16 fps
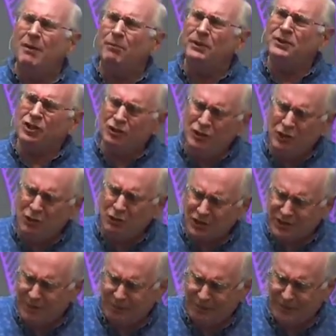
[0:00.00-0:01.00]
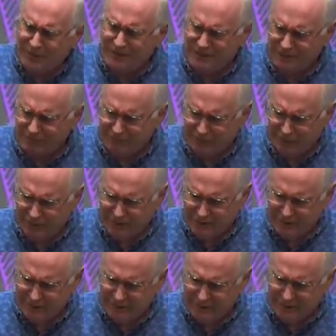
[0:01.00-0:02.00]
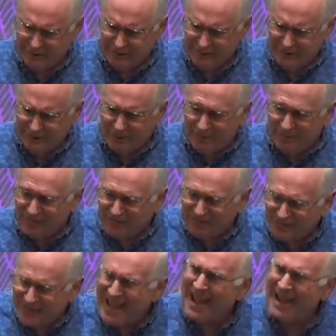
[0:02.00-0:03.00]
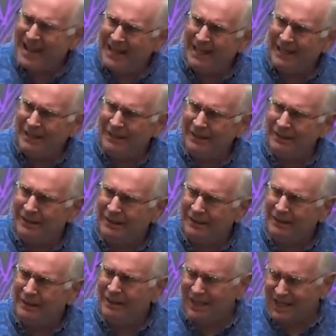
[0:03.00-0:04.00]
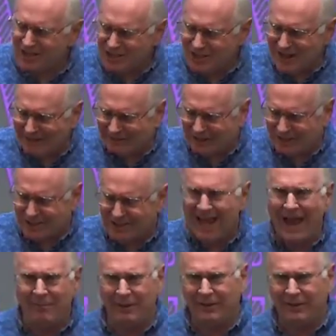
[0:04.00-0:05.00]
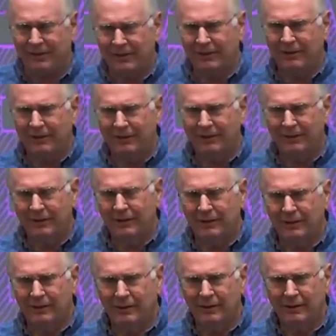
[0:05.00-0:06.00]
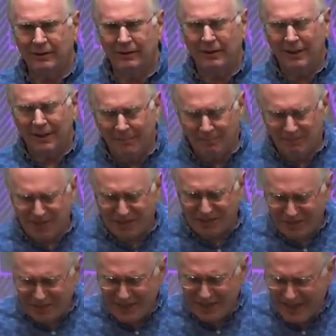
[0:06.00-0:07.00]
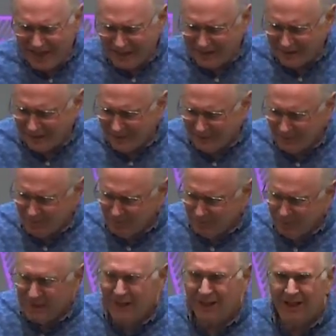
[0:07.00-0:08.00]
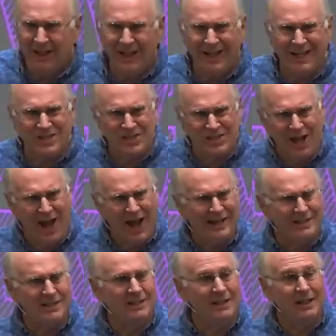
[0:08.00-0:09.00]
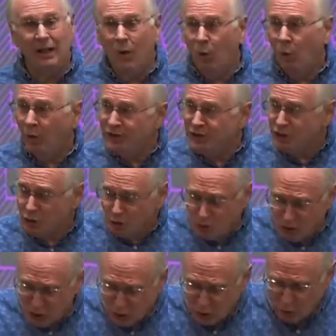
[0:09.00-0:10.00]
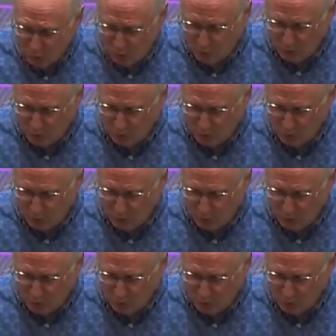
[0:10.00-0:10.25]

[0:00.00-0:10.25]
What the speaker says: But you do something different. The thing is not the Sabbath. The thing is not what you do.